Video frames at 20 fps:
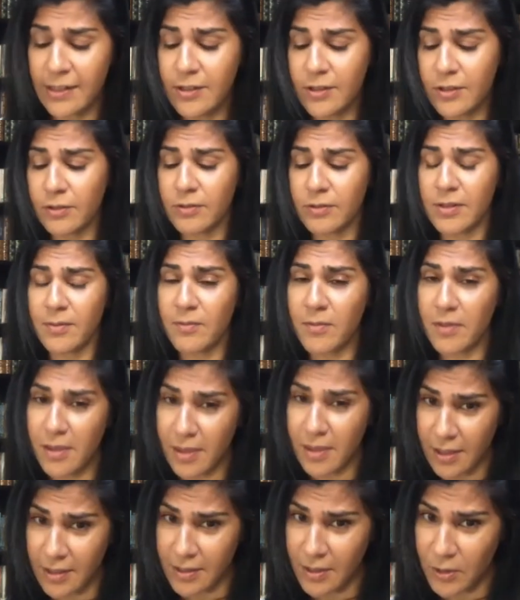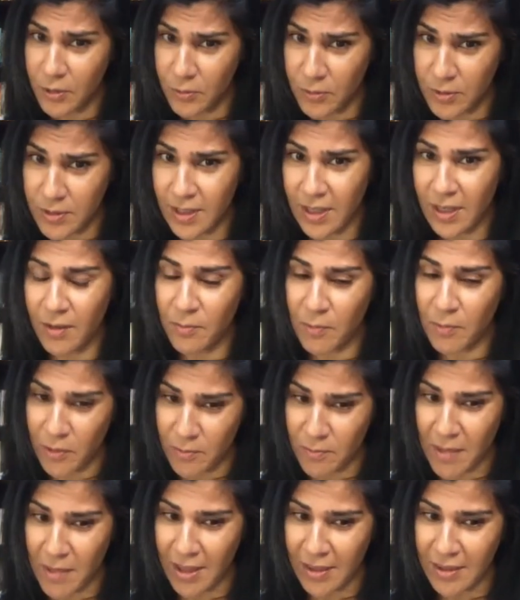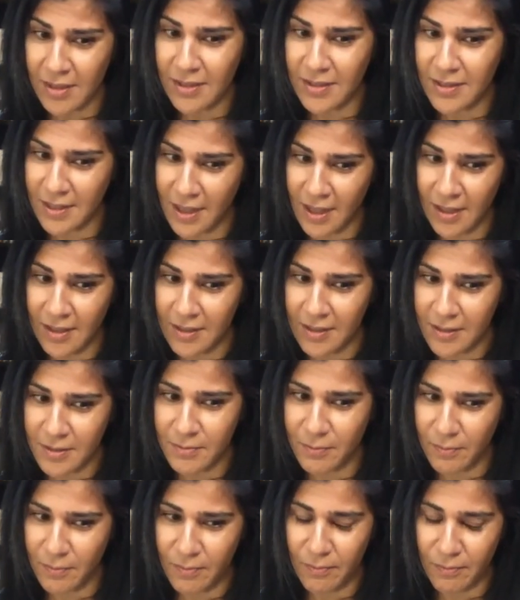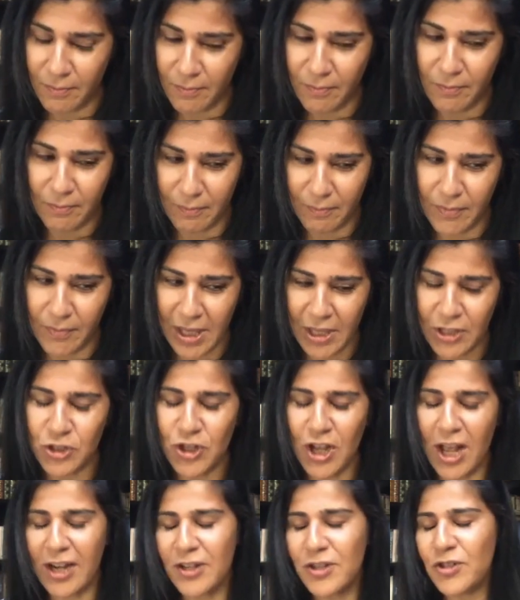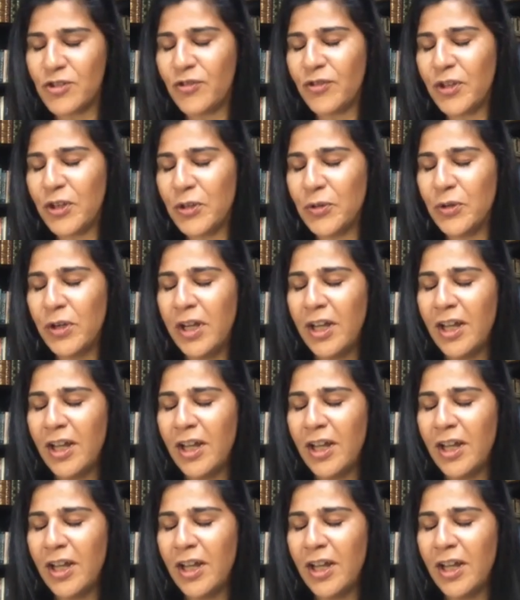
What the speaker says: So some of the things that you were saying about the math and science being a challenge for you